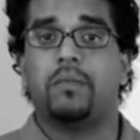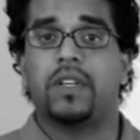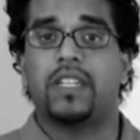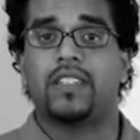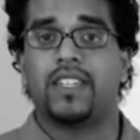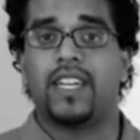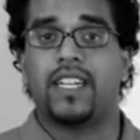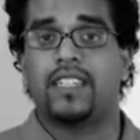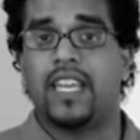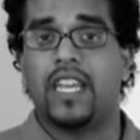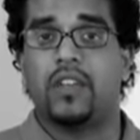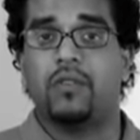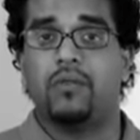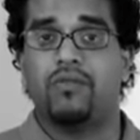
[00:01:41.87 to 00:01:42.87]
but it's going to
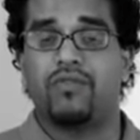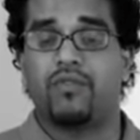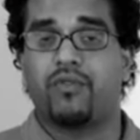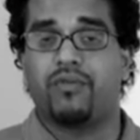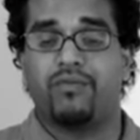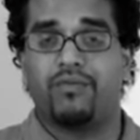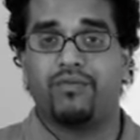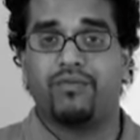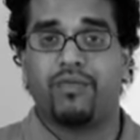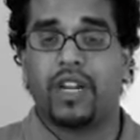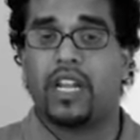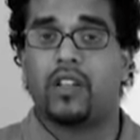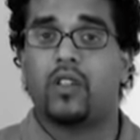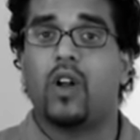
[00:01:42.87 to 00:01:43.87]
take you
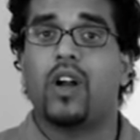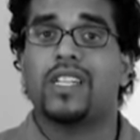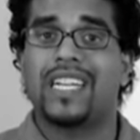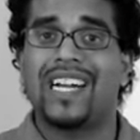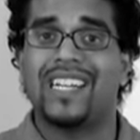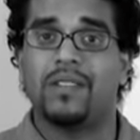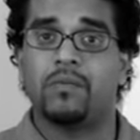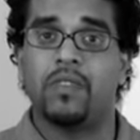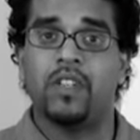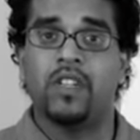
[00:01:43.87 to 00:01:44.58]
freaking long time.